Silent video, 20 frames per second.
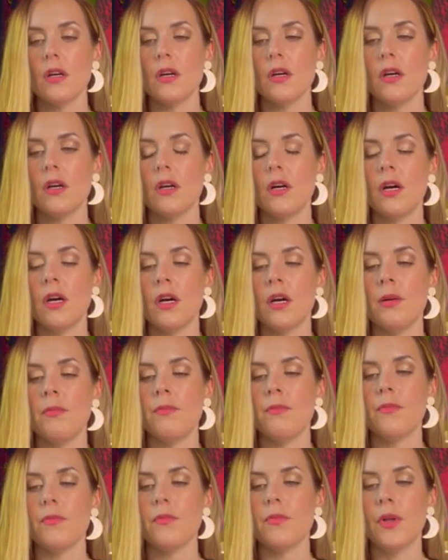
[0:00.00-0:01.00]

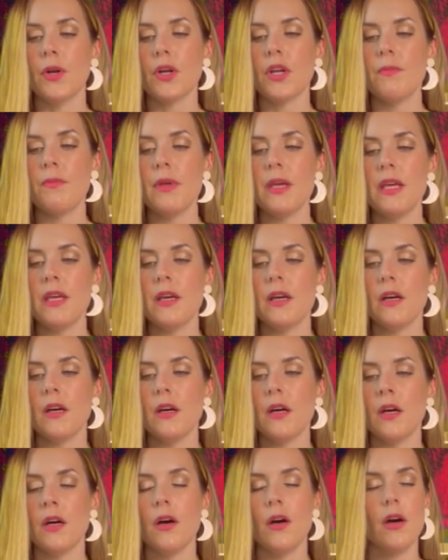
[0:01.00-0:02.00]
there can be
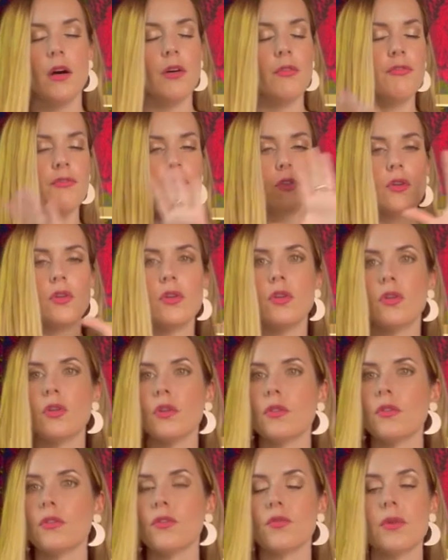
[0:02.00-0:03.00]
a
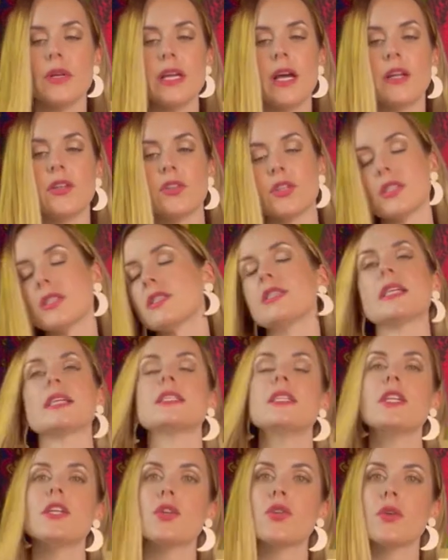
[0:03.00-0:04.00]
full
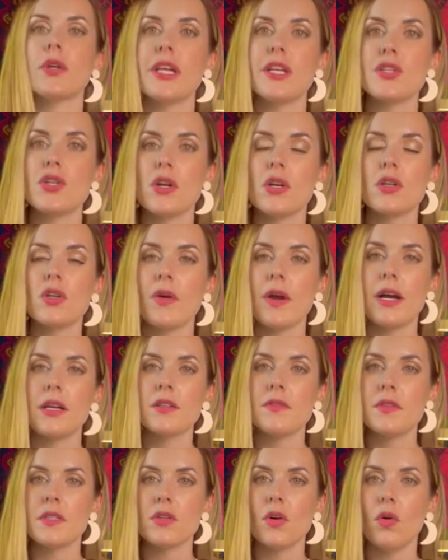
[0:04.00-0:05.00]
360-degree turnaround
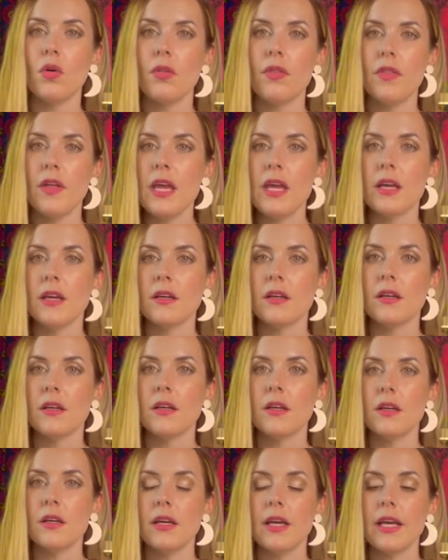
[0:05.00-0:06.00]
to this whole thing.
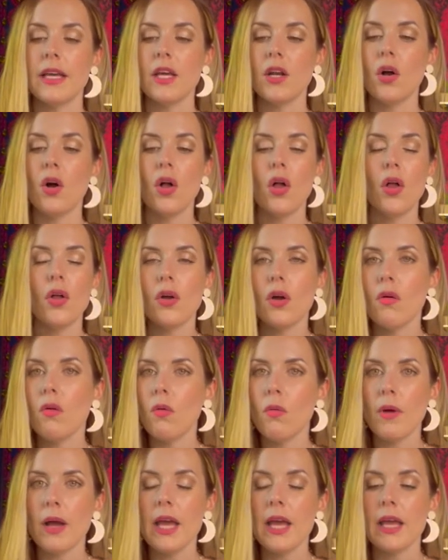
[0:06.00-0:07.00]
It can all go
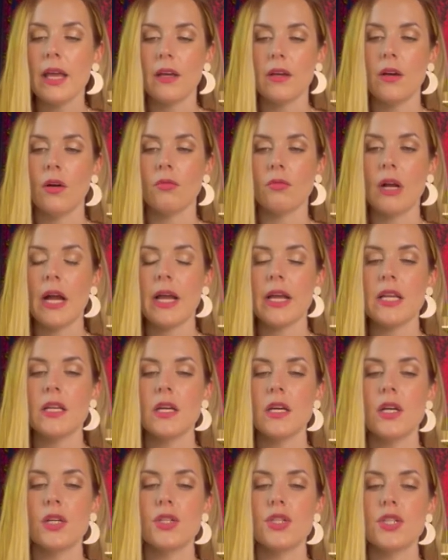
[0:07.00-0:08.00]
away, all
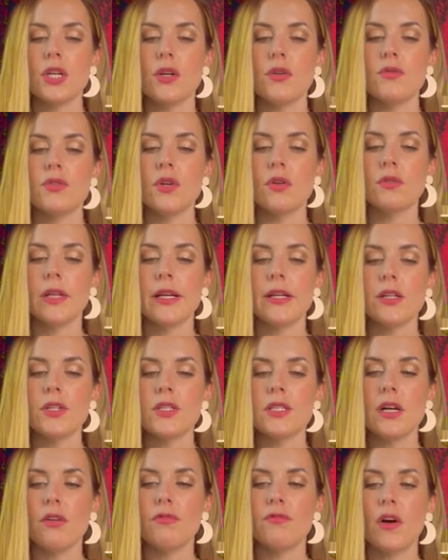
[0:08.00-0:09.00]
right? So don't let
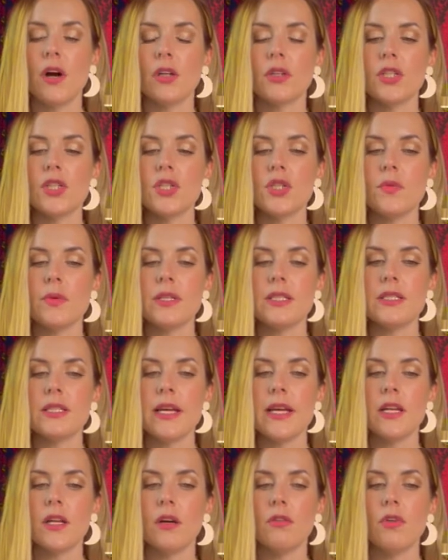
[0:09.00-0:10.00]
yourself fall into a
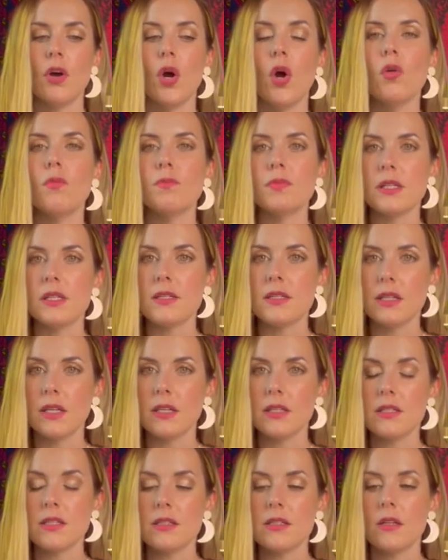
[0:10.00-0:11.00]
state of
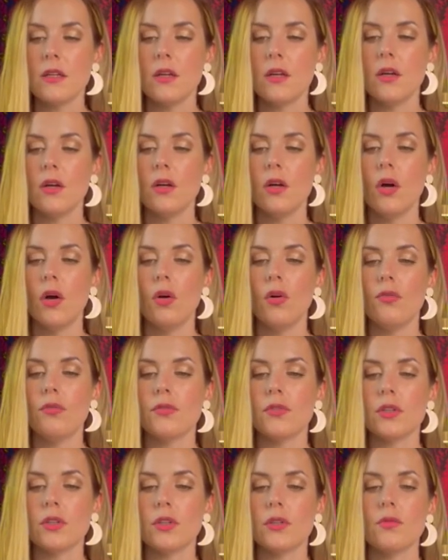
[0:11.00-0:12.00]
hopelessness
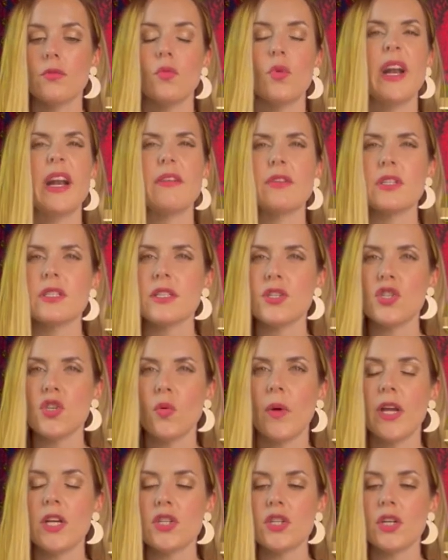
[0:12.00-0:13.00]
over whatever
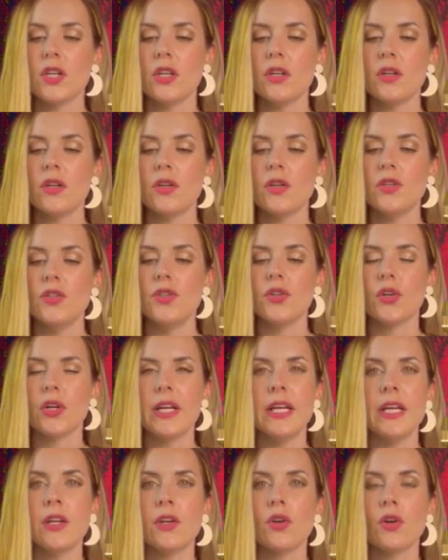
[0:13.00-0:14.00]
situation you're
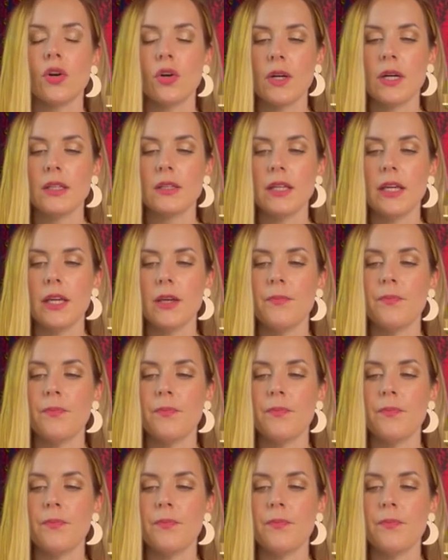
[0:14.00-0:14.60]
in currently.